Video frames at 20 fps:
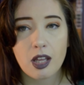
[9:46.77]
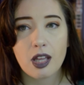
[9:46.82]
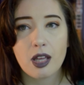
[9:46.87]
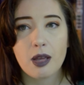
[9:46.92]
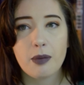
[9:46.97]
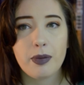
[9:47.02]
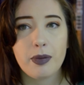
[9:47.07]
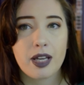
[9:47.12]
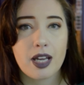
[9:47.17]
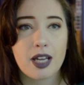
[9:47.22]

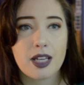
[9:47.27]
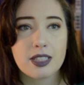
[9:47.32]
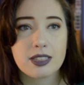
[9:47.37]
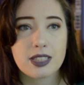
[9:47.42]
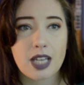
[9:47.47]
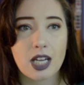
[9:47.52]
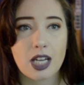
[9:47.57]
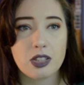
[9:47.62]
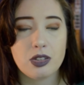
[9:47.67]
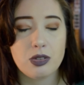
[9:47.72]
because
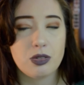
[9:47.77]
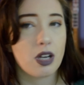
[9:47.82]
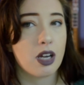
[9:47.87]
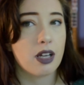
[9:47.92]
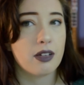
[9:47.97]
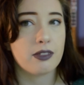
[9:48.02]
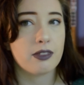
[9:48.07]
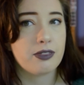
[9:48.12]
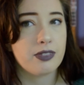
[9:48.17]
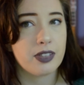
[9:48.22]
I do
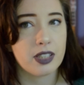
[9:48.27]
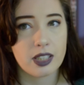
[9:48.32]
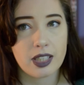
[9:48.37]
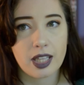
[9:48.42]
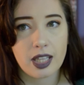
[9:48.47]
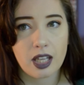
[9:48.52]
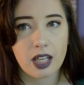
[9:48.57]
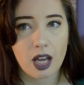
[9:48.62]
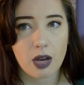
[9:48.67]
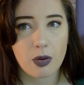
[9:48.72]
not feel
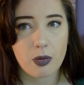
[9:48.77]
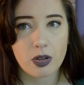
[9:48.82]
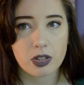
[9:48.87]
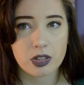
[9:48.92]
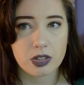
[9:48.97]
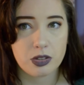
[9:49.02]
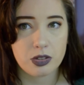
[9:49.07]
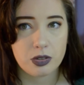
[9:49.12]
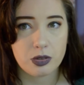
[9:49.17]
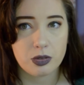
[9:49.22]
like I want
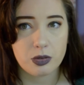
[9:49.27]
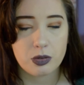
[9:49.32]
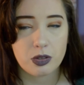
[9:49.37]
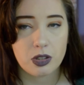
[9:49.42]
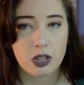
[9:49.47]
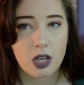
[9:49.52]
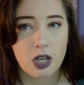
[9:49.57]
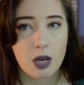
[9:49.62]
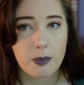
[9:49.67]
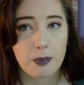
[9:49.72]
to
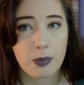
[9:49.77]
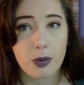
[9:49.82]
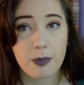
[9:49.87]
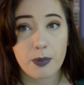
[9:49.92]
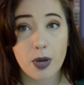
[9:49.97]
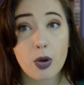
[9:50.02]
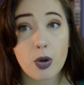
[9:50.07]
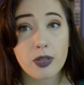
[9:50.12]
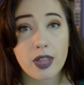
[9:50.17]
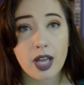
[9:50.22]

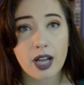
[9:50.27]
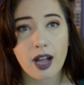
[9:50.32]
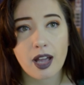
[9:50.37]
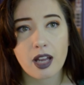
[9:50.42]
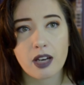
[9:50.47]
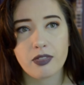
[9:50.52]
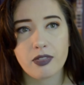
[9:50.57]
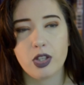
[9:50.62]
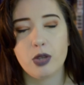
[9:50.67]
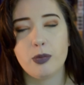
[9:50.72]
promote that
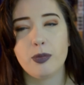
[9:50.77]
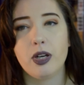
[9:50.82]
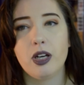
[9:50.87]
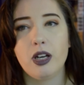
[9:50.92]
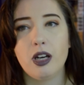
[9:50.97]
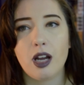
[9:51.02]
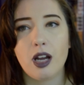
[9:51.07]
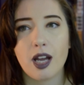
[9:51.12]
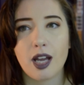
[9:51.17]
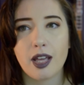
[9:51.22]
kind of
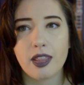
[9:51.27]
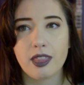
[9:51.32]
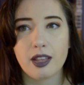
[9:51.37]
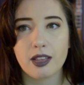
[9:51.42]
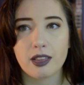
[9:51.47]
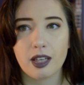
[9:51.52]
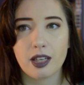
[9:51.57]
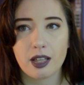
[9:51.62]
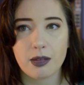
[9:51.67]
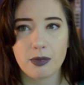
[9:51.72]
humor. I
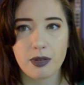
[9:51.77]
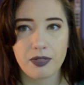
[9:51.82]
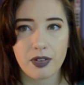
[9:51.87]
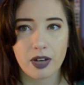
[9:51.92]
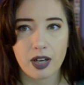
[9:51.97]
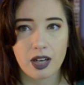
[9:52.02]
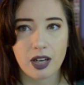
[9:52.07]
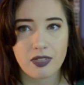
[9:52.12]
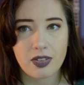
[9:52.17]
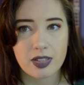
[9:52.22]
think that it can be
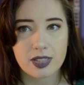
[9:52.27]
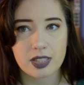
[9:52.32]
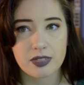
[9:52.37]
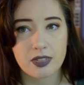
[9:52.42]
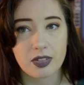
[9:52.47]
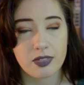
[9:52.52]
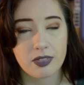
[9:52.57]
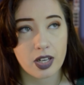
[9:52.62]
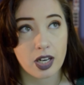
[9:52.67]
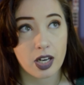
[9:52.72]
very offensive
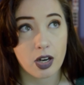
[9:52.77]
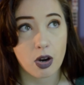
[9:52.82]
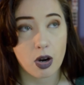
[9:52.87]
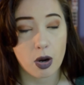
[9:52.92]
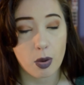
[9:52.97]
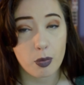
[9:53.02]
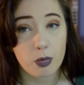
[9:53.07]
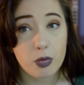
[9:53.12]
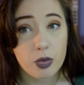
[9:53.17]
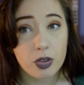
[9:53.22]
and very
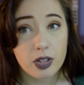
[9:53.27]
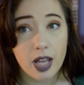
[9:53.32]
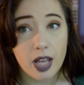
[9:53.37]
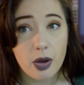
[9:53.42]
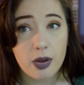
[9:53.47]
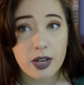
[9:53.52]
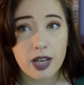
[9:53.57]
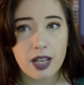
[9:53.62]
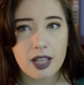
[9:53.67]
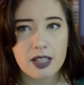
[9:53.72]
harmful
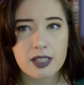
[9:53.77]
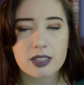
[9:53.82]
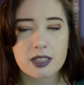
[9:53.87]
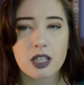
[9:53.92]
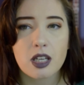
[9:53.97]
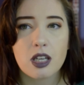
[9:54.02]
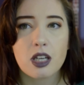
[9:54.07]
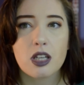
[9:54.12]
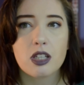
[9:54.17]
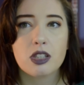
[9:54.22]
nowadays.
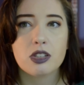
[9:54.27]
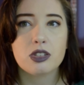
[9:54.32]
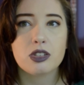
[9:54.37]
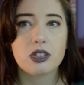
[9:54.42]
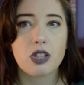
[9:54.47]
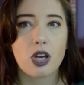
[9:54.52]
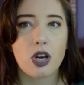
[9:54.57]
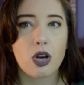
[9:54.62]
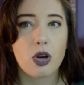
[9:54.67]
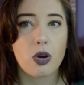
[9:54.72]

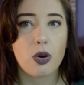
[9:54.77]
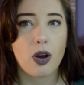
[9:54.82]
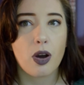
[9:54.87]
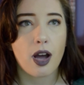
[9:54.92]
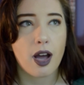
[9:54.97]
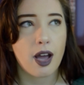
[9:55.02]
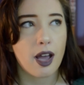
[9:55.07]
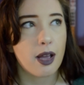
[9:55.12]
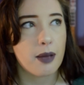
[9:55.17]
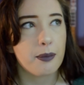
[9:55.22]
So
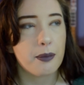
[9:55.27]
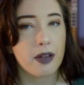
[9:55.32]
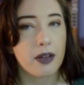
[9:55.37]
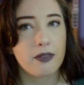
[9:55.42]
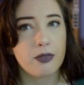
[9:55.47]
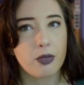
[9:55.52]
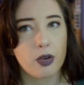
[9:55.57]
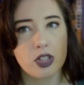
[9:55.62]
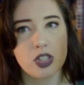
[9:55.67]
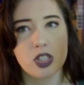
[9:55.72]
I'm
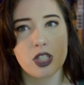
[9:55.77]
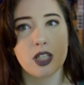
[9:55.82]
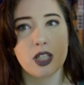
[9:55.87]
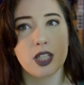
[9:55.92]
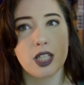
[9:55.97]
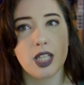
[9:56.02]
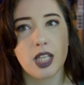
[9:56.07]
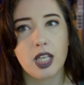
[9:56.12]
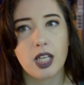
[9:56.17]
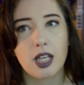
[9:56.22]

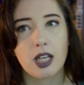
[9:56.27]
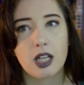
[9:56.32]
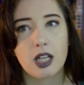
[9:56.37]
unfortunately